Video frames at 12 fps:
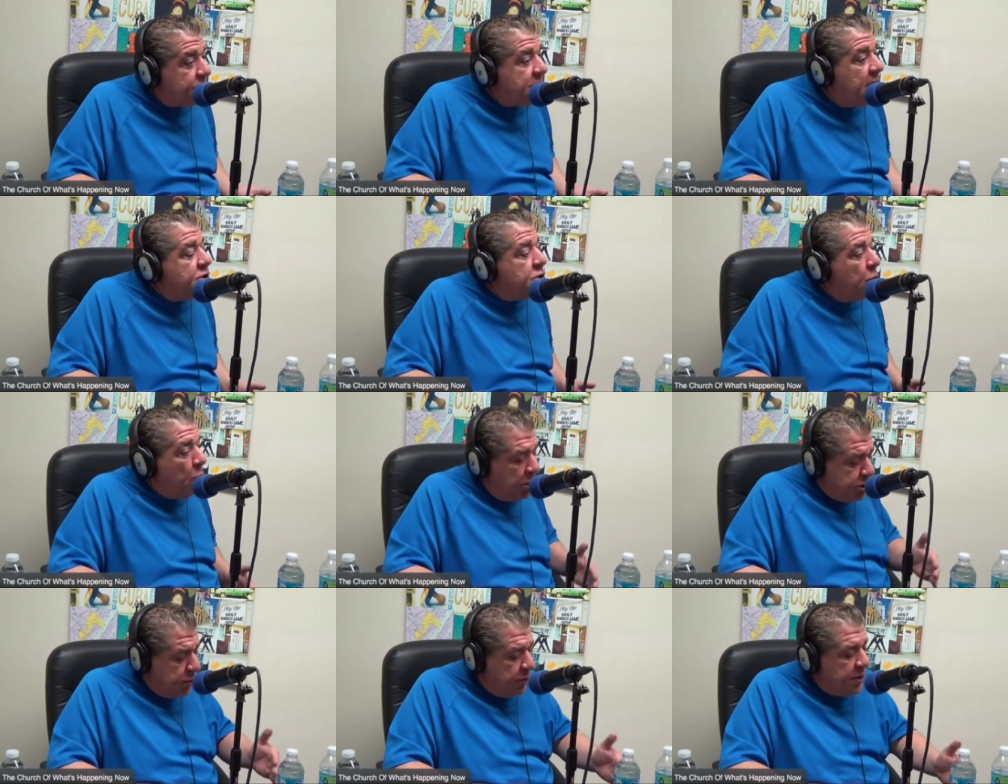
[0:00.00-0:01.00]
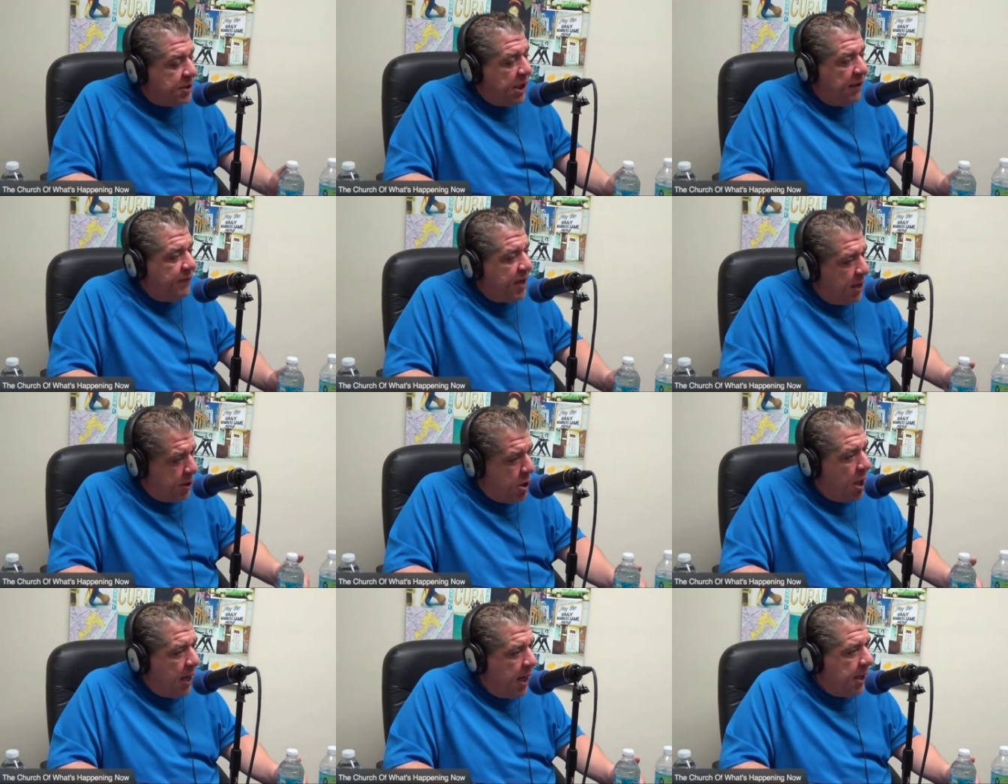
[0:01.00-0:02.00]
saying? So once you're in TV at a
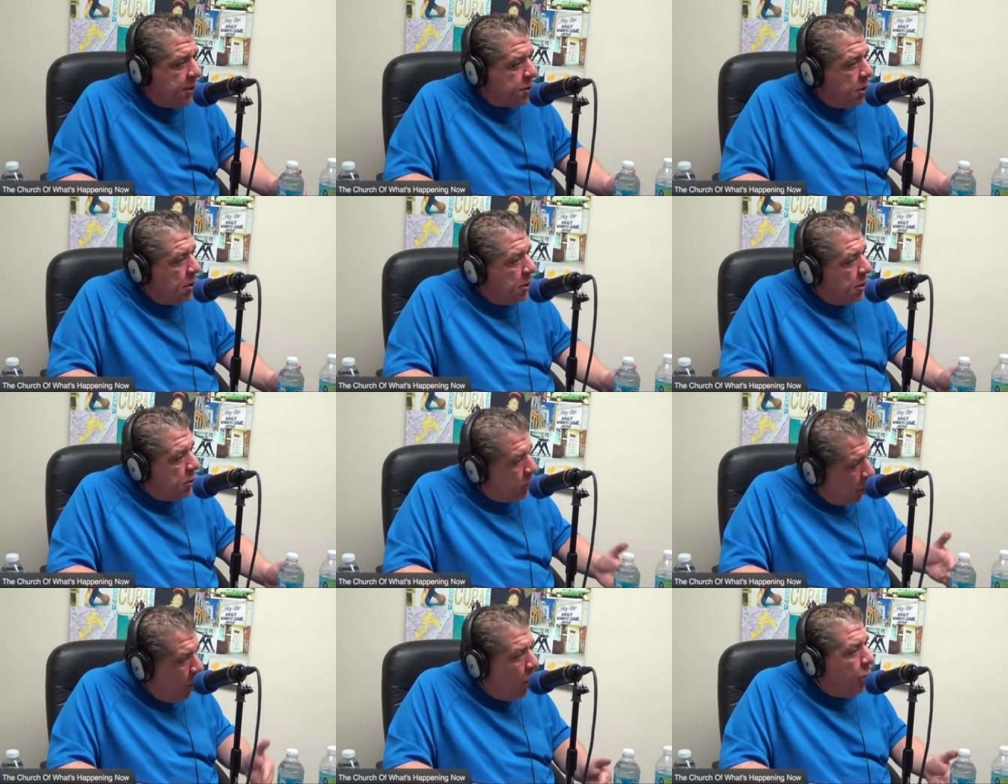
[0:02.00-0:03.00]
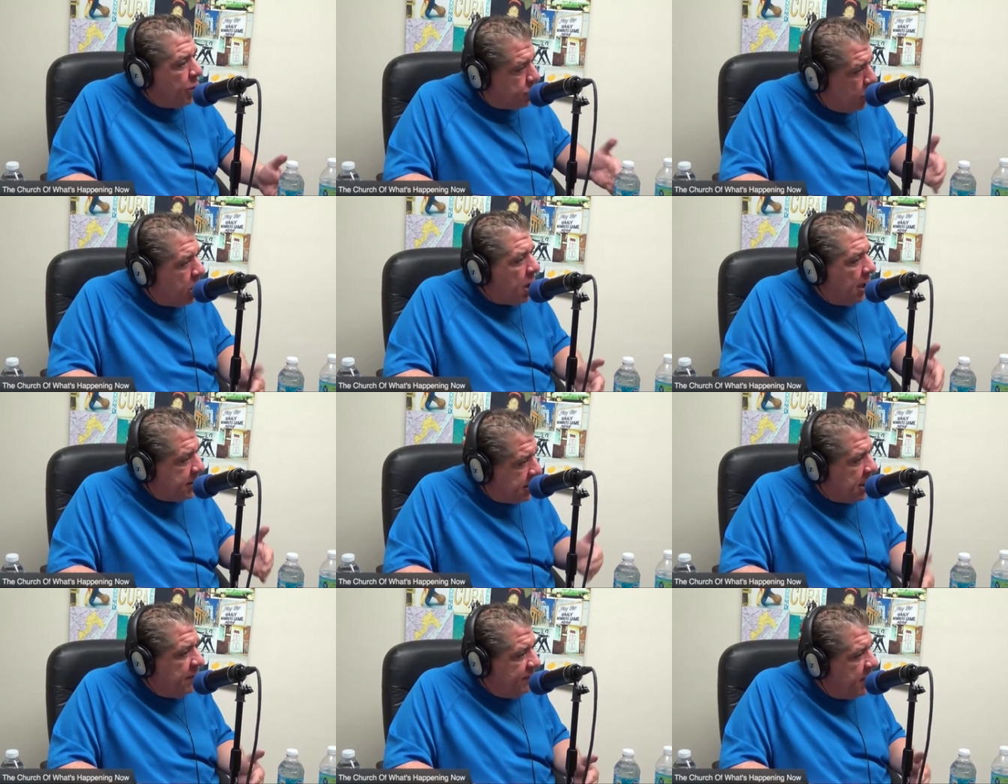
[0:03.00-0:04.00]
young age, you'll always work on
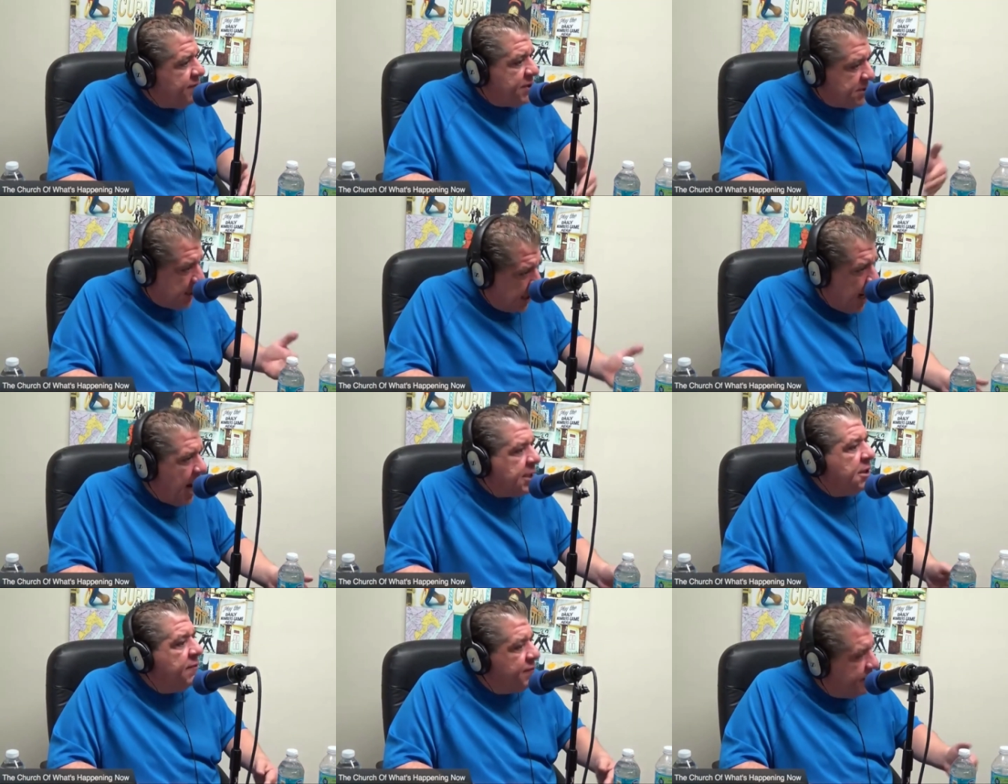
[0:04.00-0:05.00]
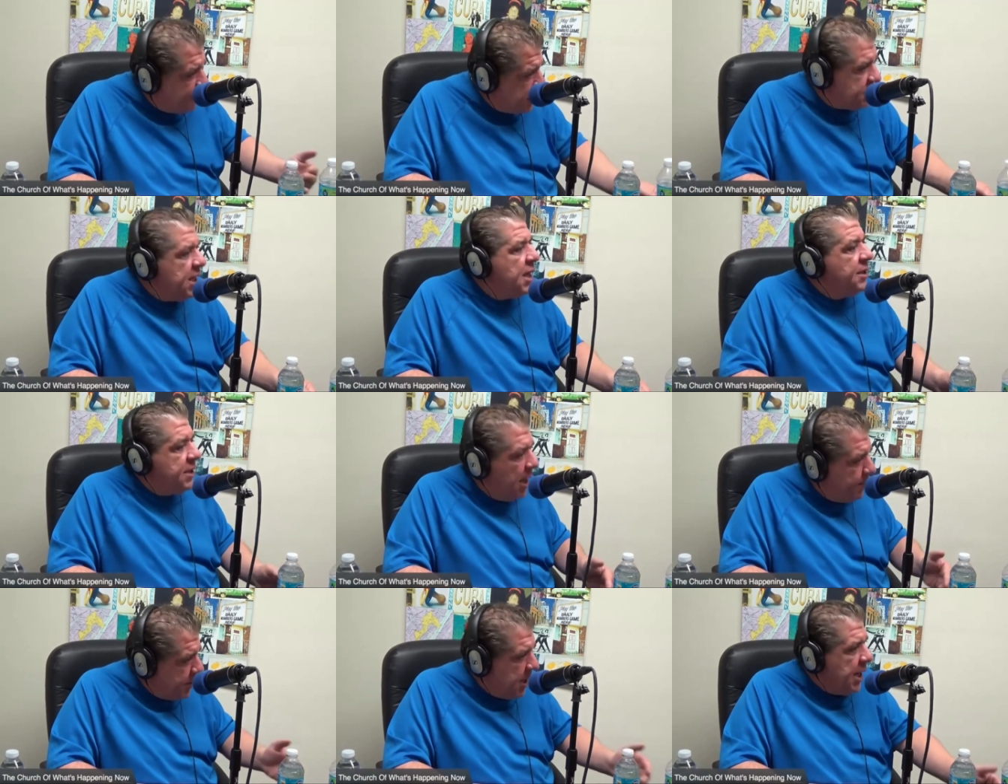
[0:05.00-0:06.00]
TV if you stay active and if you stay on
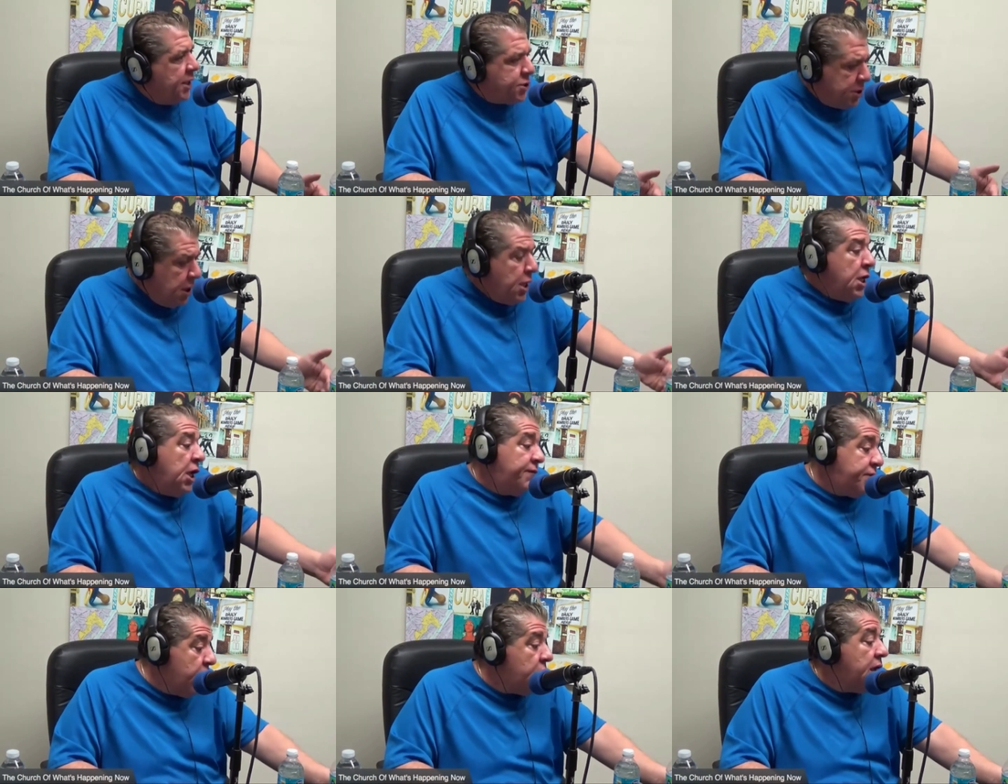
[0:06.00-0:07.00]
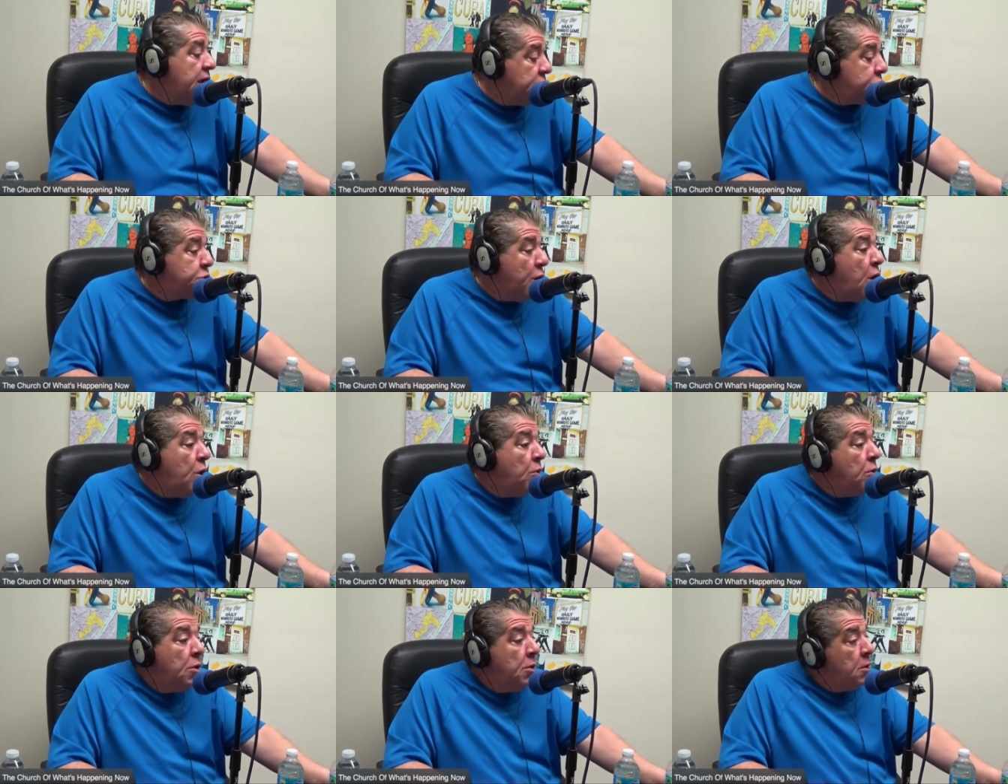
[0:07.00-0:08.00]
top of your agent. If you're on a hit show,
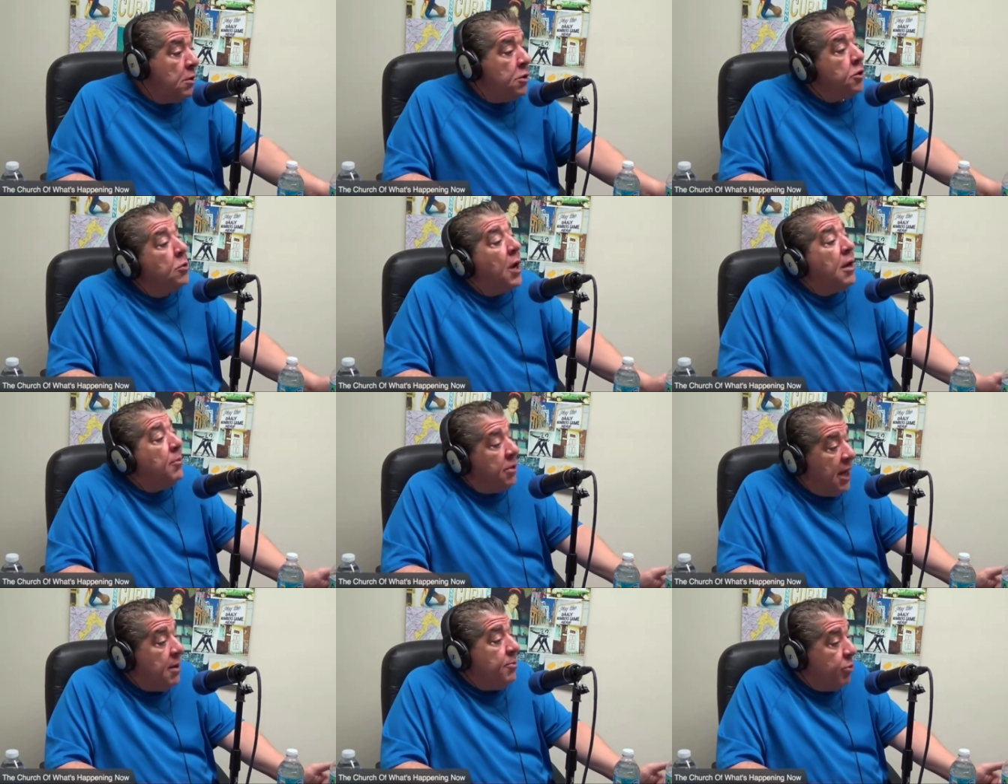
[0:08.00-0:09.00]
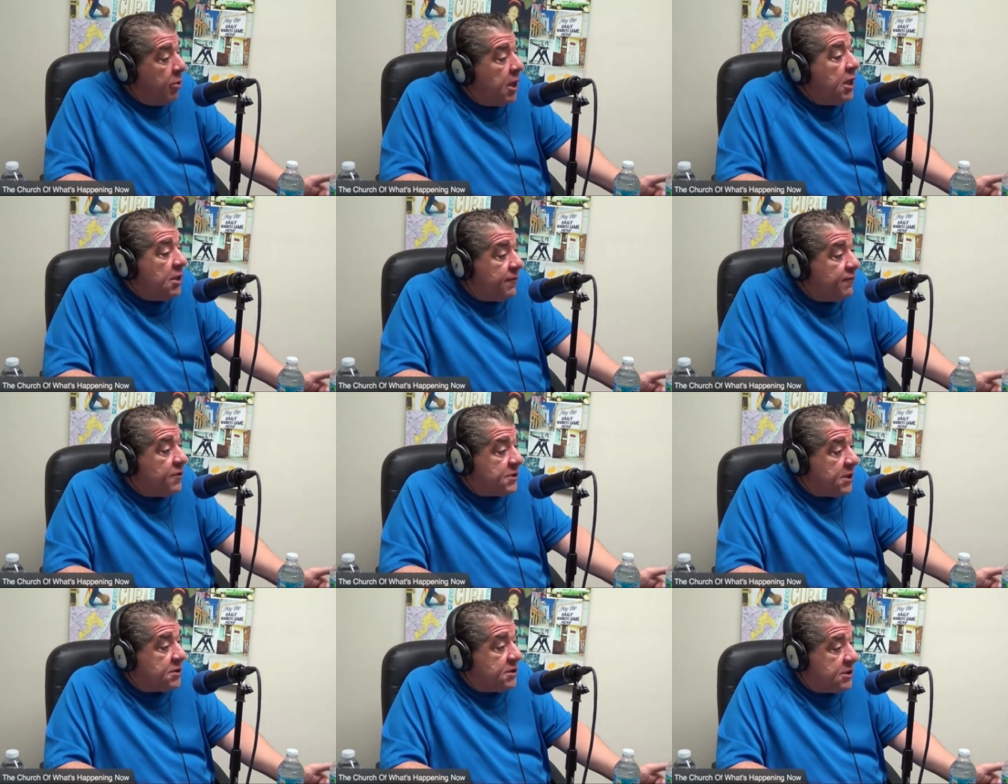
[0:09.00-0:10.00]
you got to let it breathe for
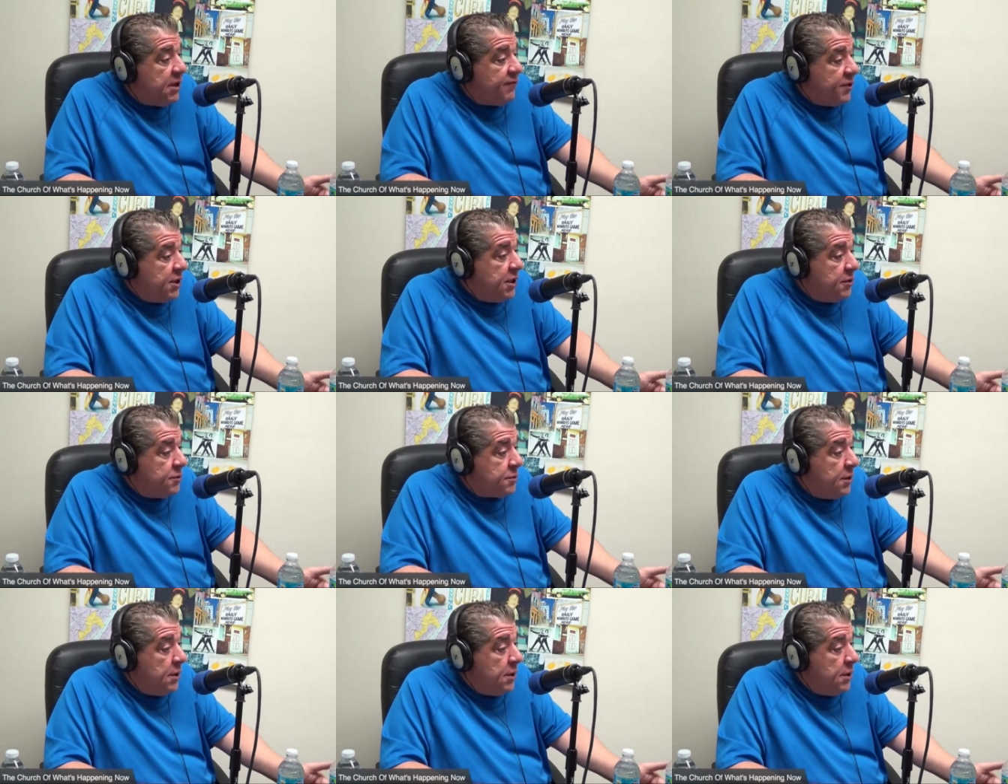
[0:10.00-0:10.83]
six or seven years,